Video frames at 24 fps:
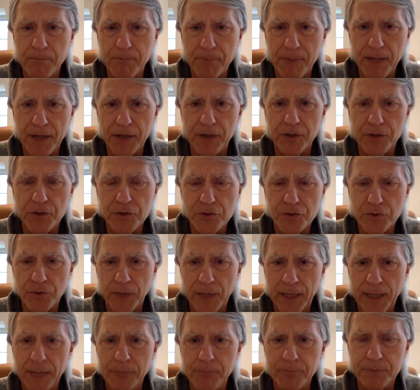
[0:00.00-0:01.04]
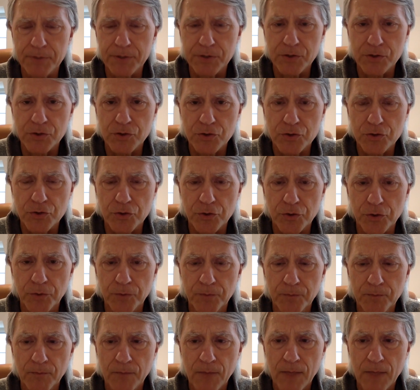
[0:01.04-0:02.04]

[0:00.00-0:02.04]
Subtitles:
better what happens to